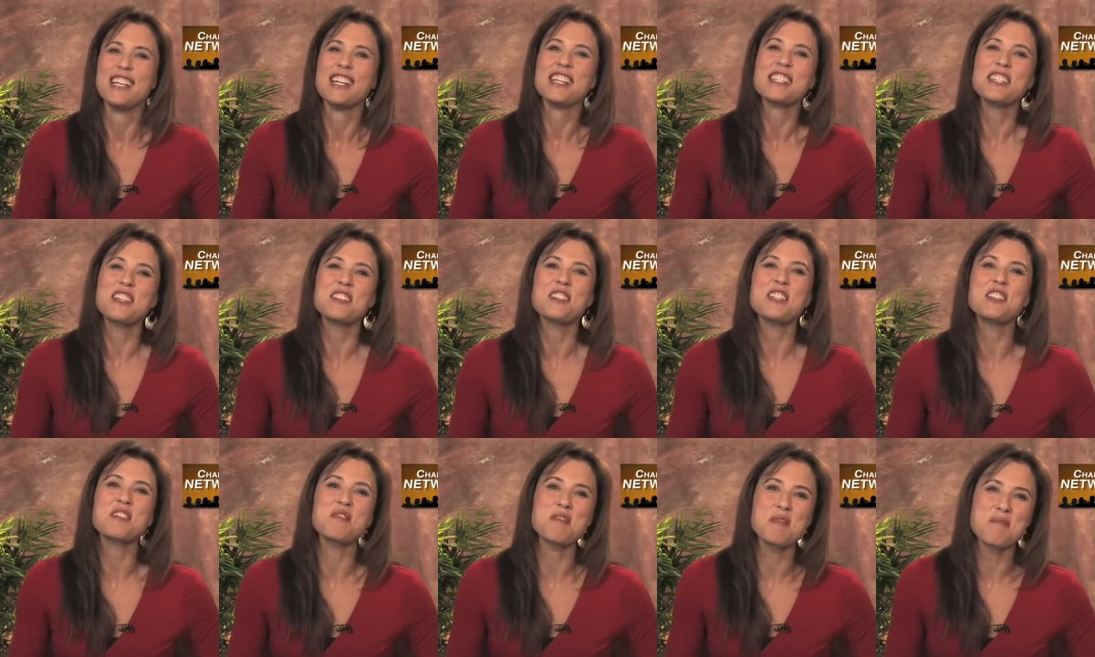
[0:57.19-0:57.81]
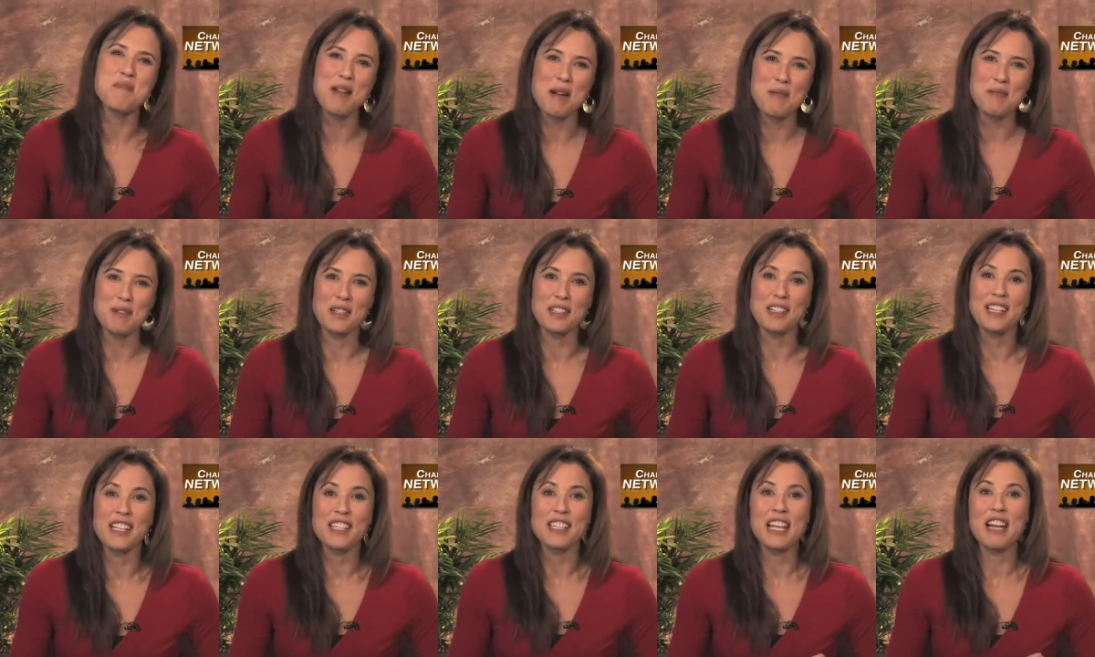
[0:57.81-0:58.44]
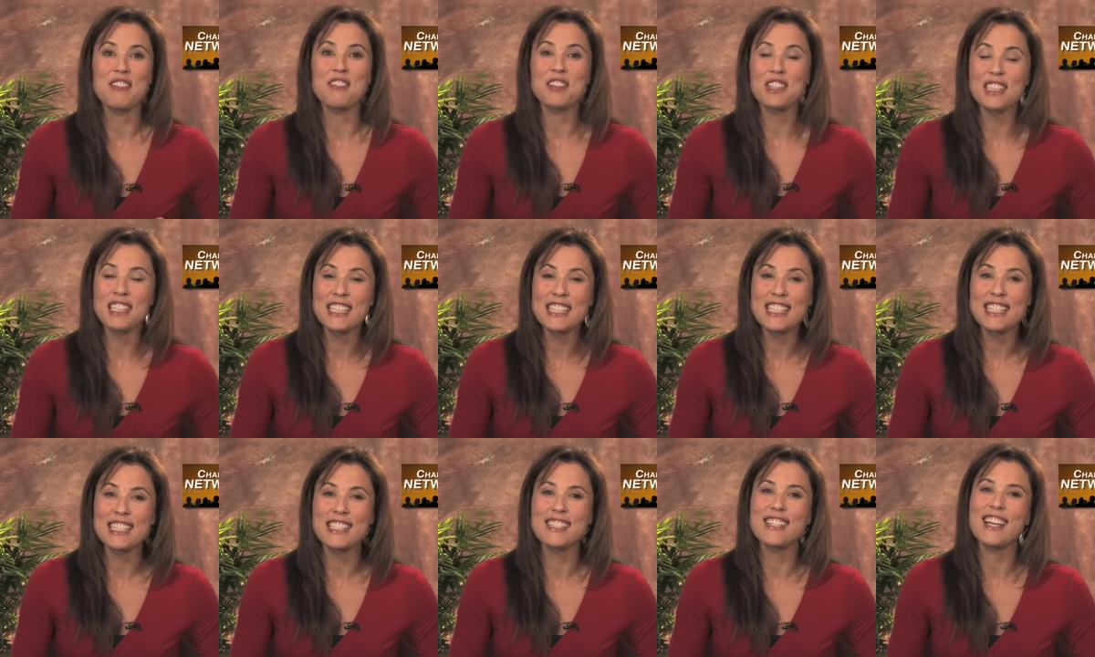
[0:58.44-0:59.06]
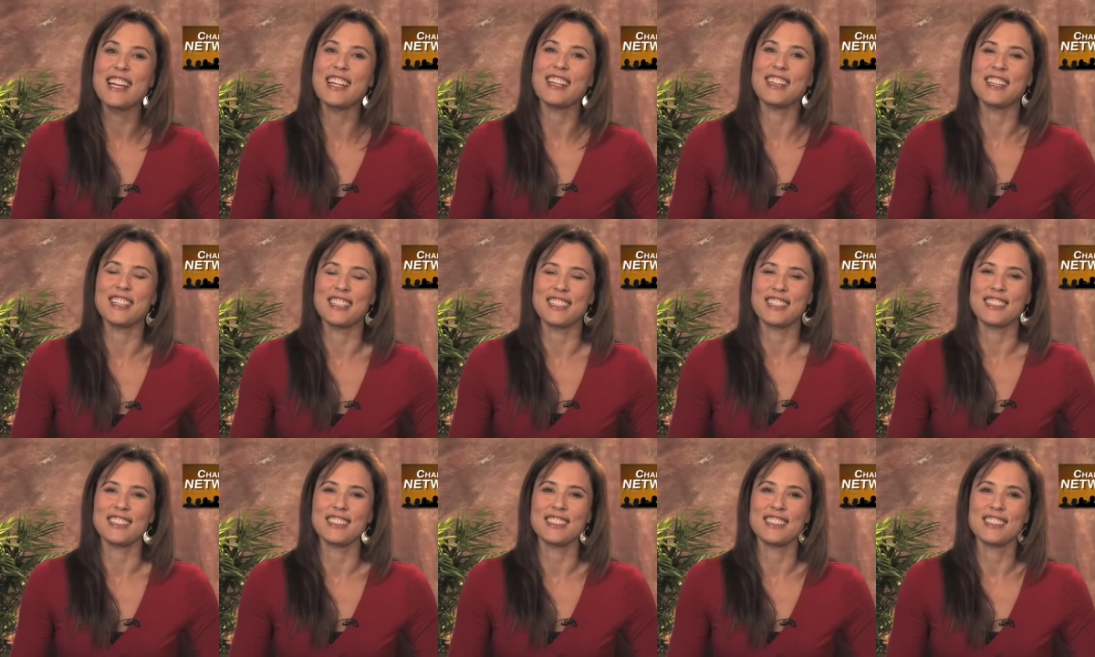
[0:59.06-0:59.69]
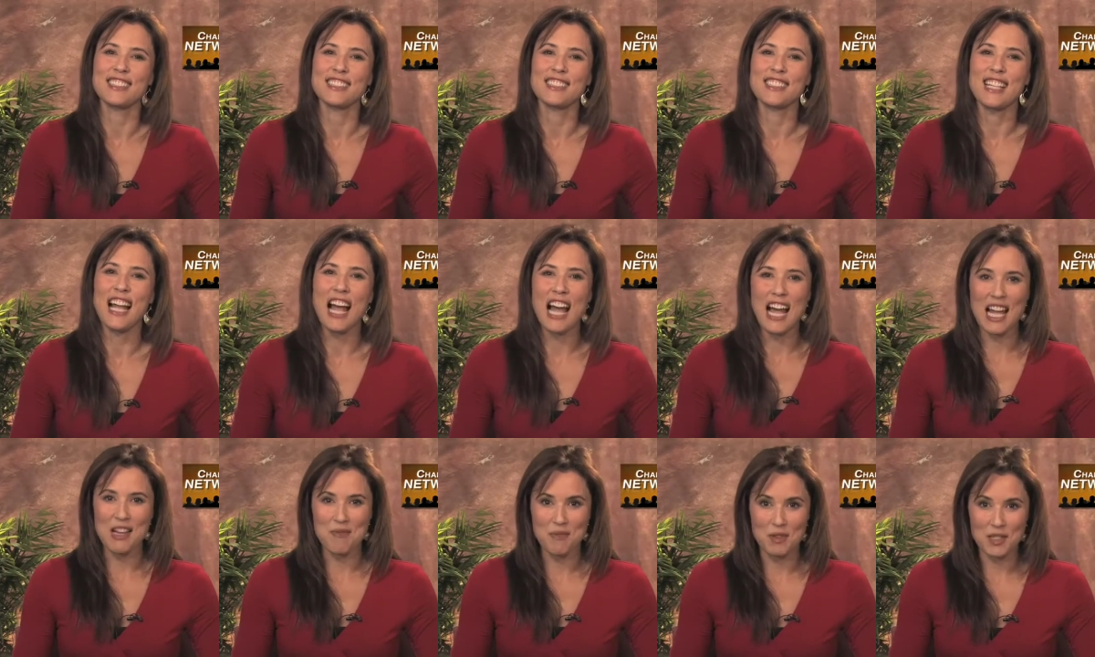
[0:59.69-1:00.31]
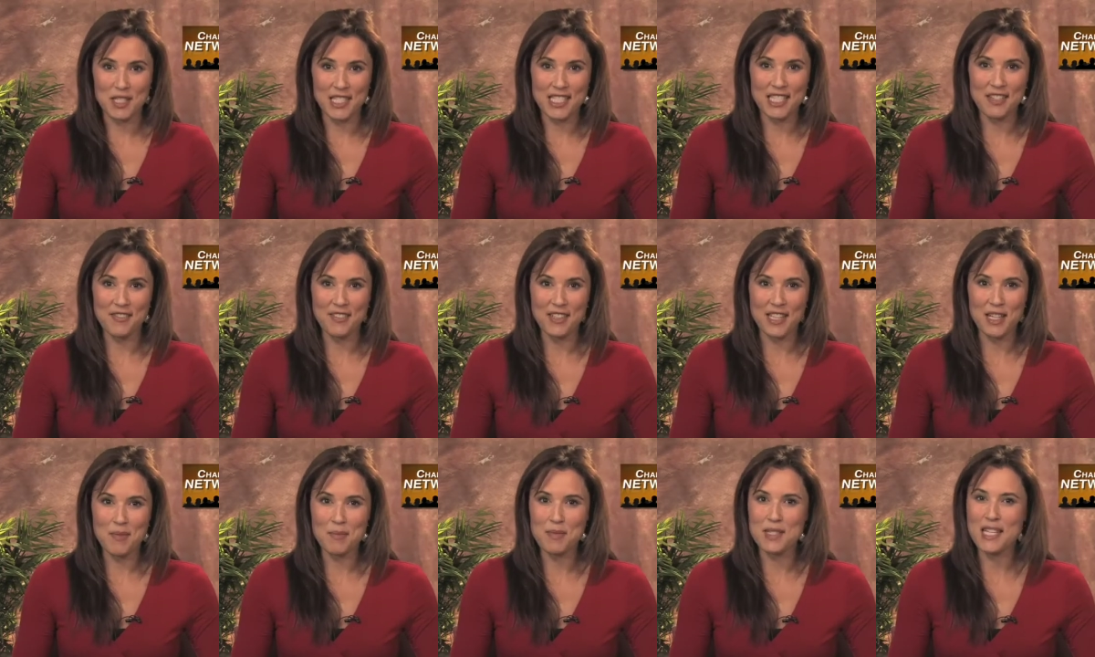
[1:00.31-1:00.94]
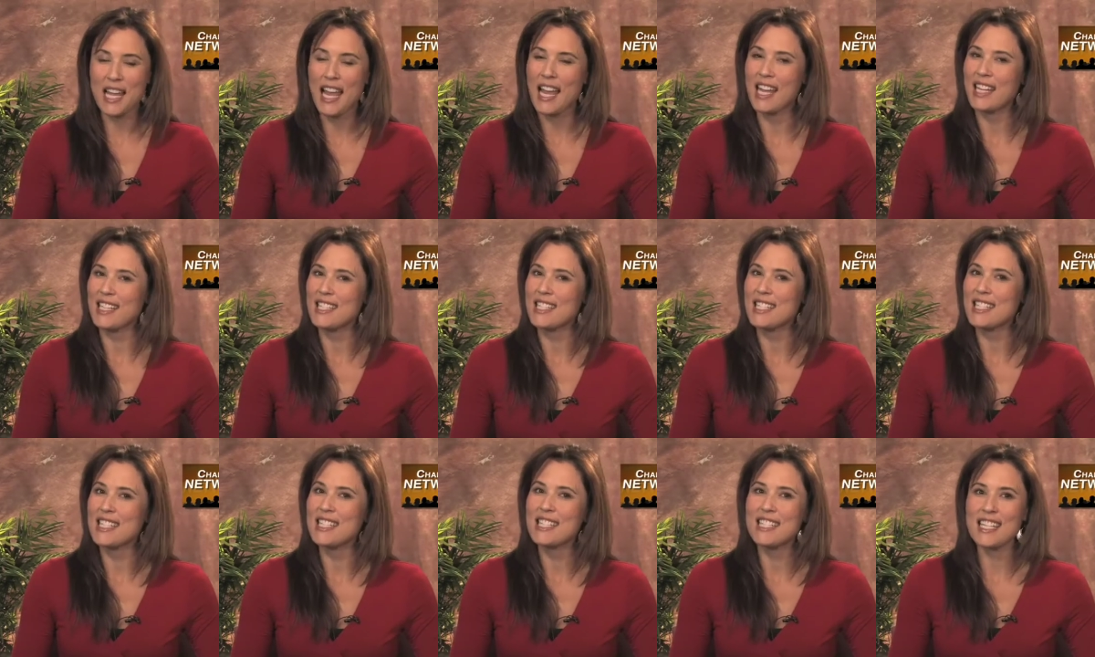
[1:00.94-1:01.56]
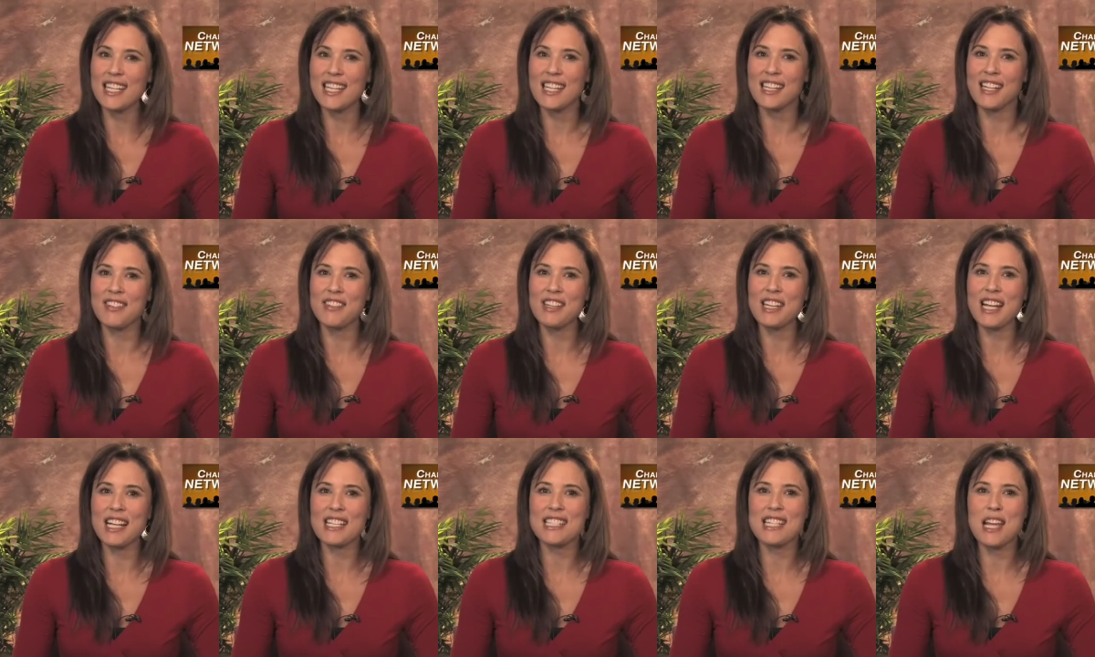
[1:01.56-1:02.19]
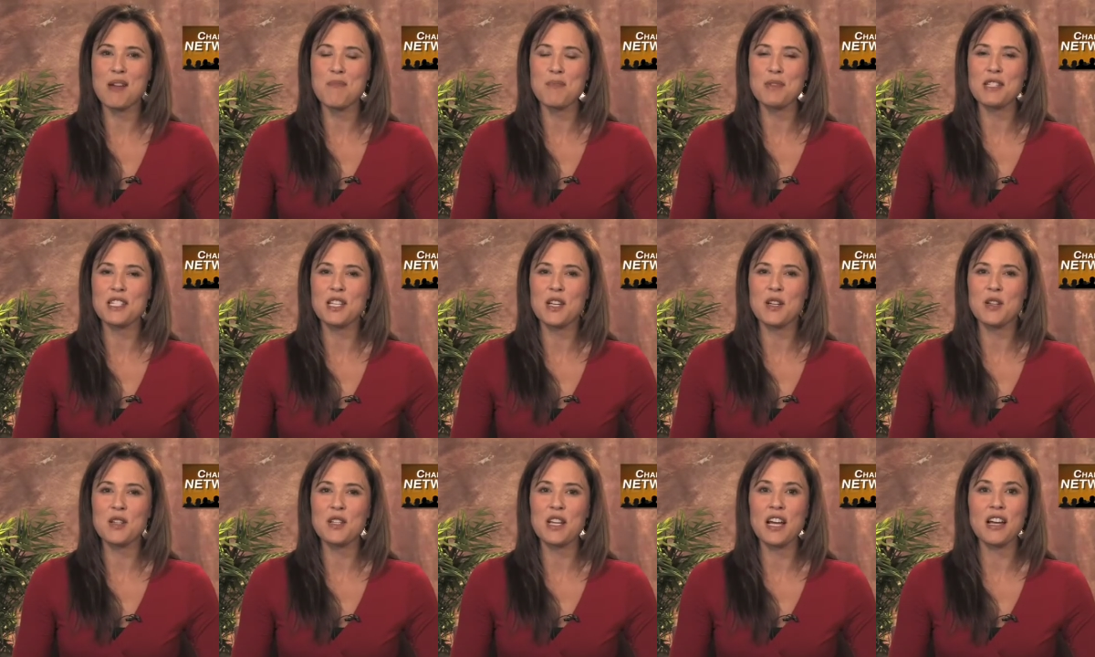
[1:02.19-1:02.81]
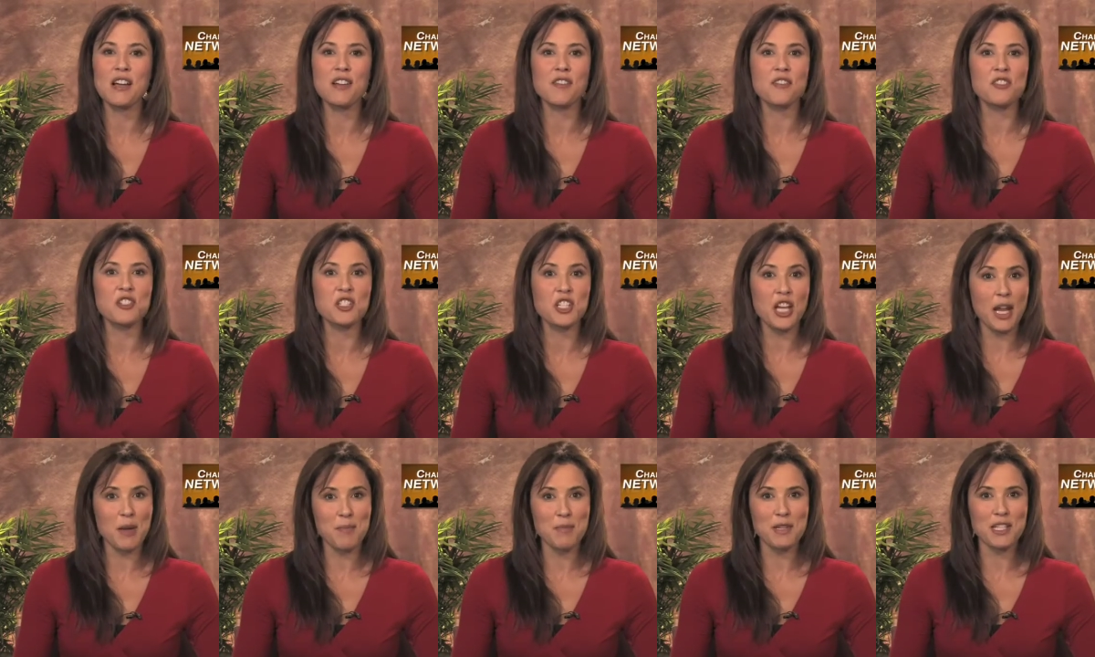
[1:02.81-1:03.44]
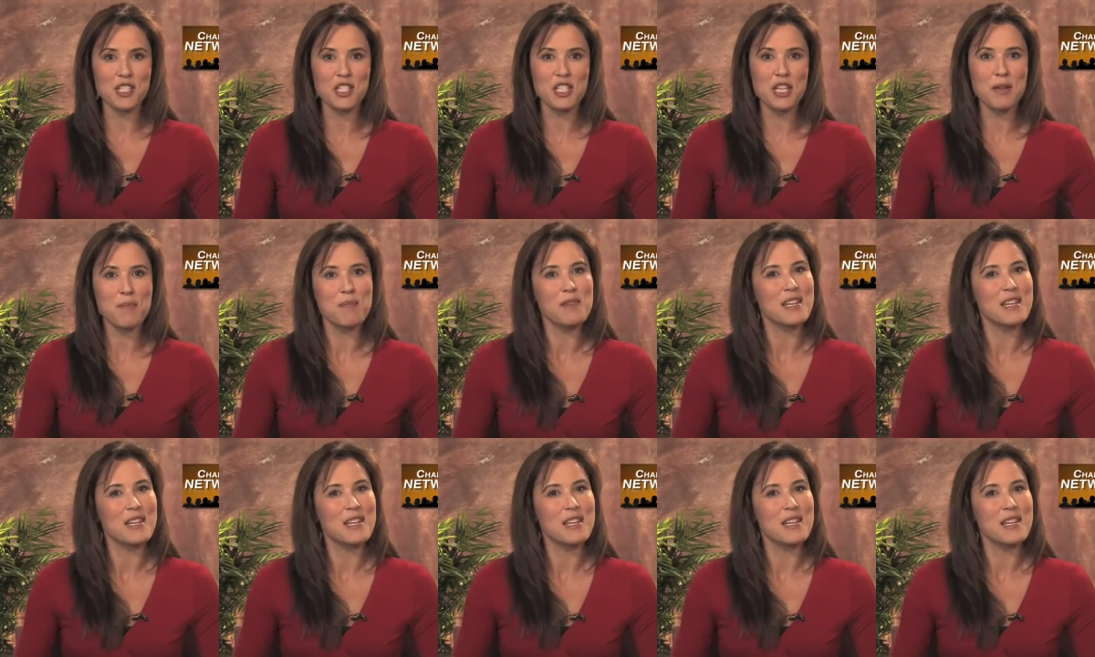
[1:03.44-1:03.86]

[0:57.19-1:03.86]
So just remember, you have to listen and learn. I'm Christie Phillips, and see you on the next episode of Championship